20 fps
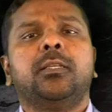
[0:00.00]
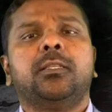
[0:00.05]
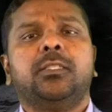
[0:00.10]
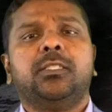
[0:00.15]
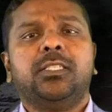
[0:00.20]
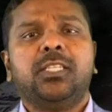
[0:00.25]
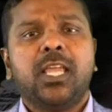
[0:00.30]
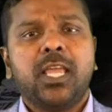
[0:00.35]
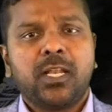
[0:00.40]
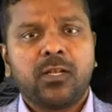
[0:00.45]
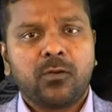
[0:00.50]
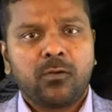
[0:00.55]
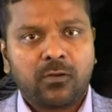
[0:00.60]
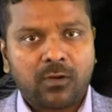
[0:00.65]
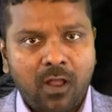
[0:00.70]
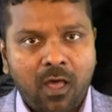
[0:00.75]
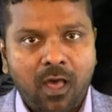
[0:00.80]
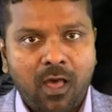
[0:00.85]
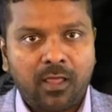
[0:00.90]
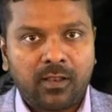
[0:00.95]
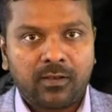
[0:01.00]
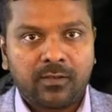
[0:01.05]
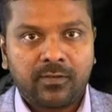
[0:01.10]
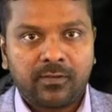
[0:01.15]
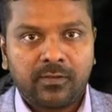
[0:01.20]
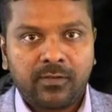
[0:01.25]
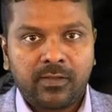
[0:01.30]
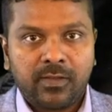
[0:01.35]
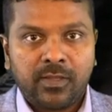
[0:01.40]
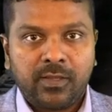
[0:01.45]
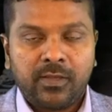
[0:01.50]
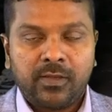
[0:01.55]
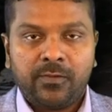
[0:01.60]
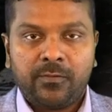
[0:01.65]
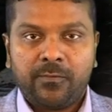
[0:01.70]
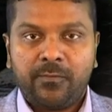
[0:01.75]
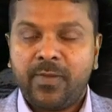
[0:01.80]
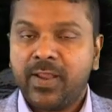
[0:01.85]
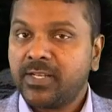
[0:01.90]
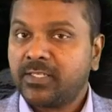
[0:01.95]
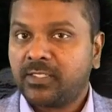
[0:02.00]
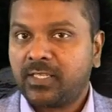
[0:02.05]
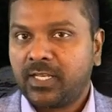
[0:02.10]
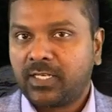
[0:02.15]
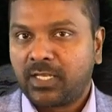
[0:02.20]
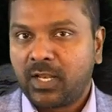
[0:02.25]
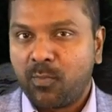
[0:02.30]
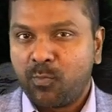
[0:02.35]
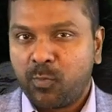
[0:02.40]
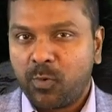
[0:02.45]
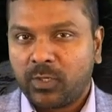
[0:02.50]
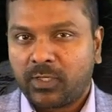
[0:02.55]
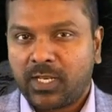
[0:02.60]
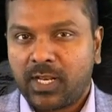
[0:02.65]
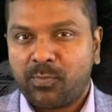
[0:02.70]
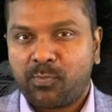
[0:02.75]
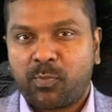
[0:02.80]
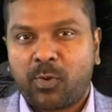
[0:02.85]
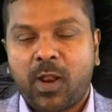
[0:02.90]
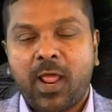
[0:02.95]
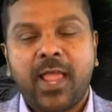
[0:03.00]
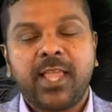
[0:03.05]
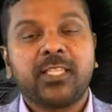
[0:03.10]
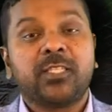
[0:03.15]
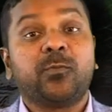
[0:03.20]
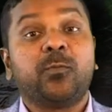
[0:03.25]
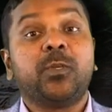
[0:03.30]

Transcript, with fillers: Jane Goodall wins the Templeton Prize,